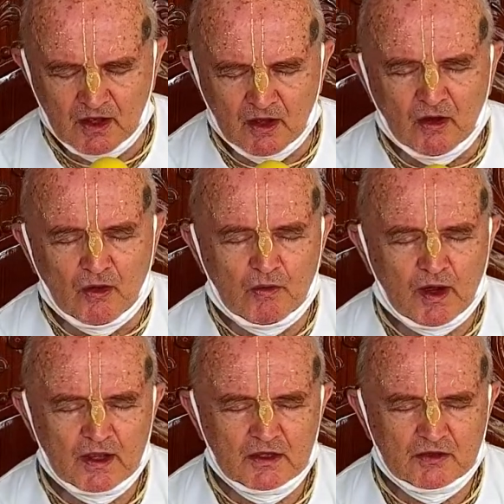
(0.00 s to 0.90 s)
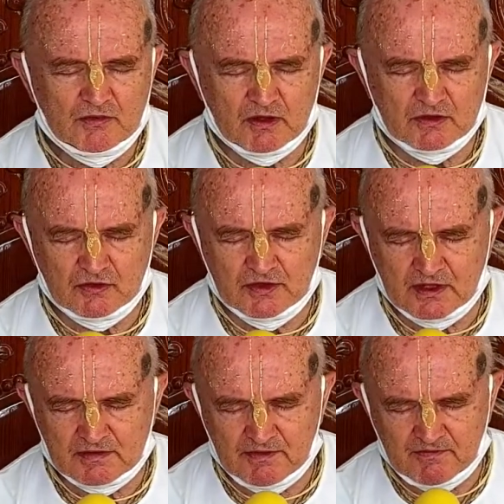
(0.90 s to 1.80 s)
why do you want to take
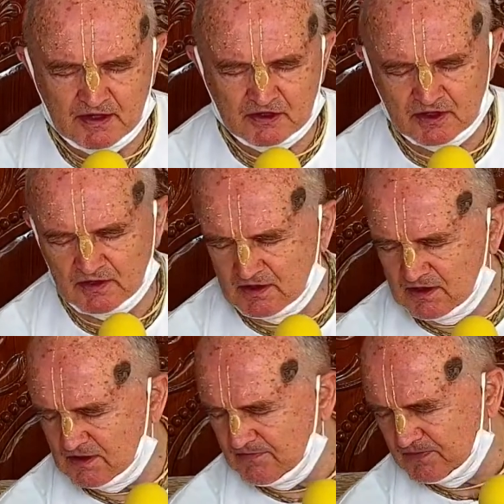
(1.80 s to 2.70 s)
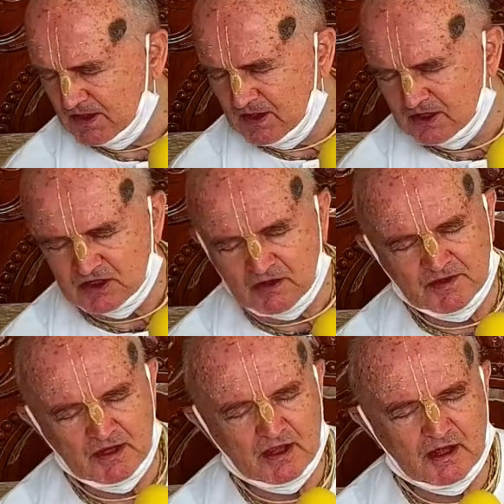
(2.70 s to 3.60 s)
revenge? Something
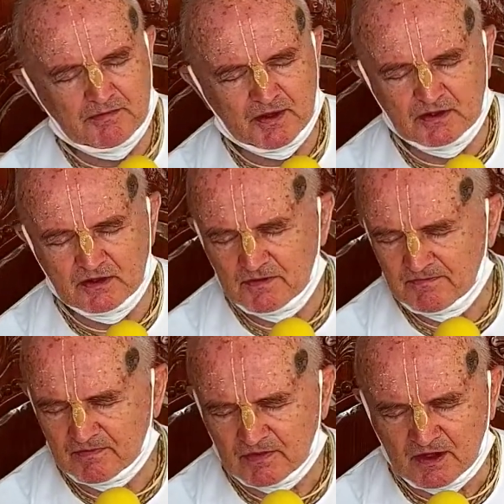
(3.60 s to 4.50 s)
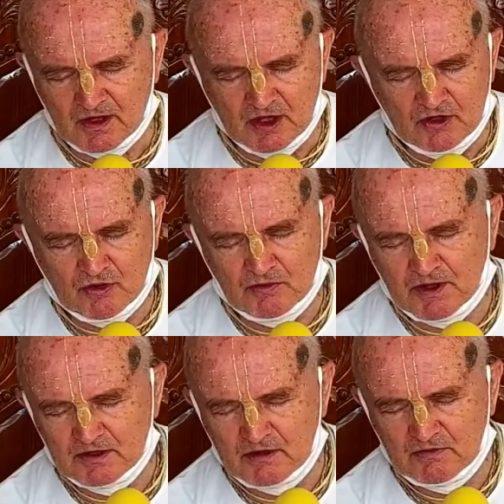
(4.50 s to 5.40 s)
happened, your
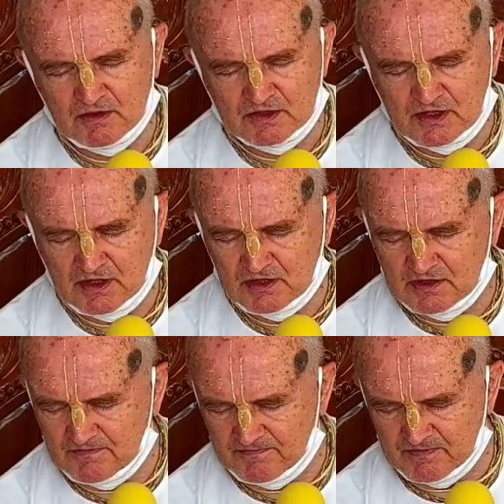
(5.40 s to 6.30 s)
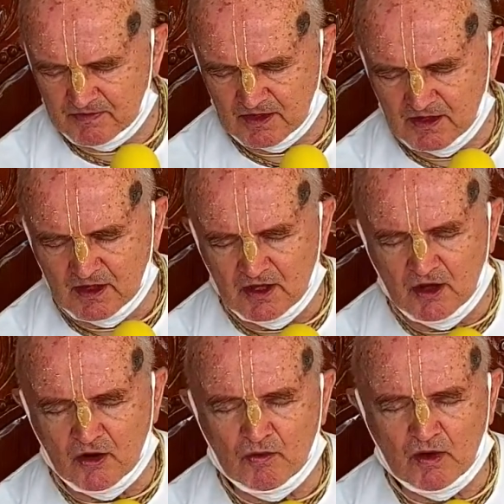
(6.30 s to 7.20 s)
brother was killed.
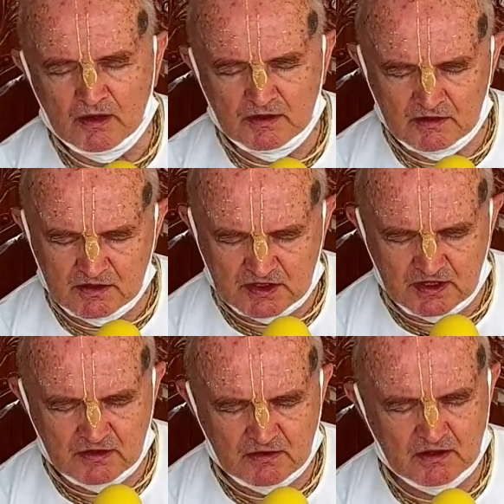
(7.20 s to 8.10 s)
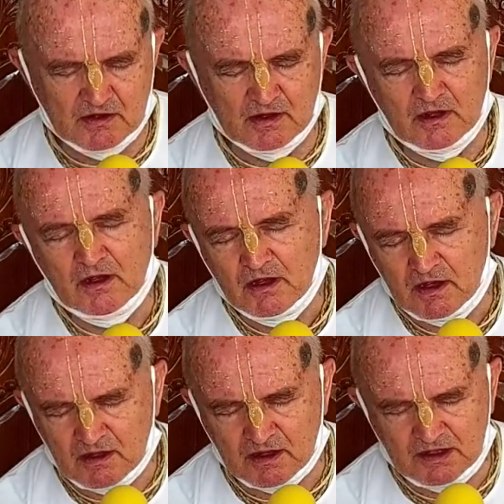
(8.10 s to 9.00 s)
One single
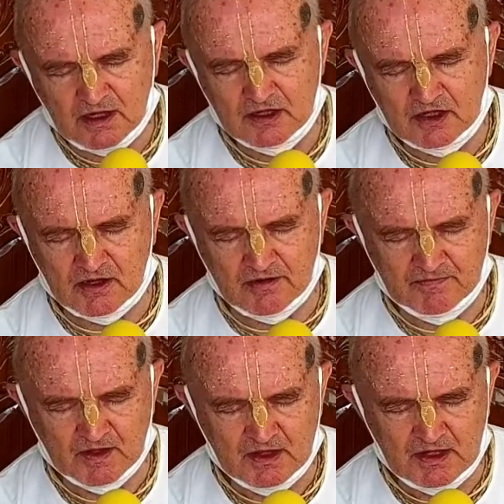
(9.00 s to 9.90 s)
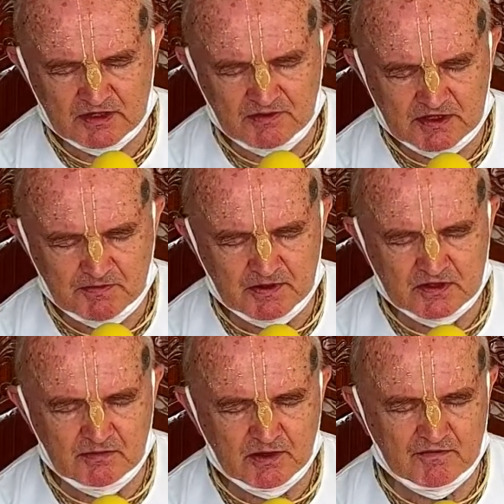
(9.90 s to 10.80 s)
yaksha is
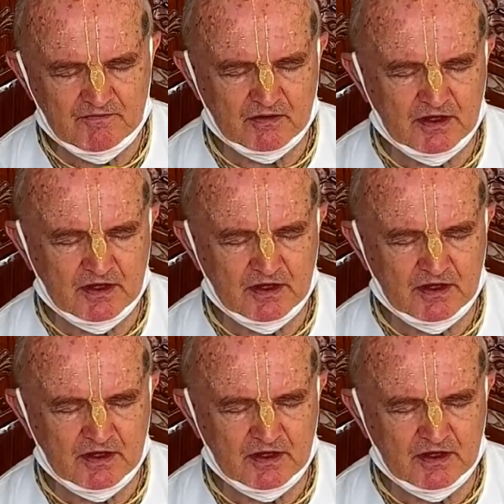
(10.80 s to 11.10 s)
responsible for that.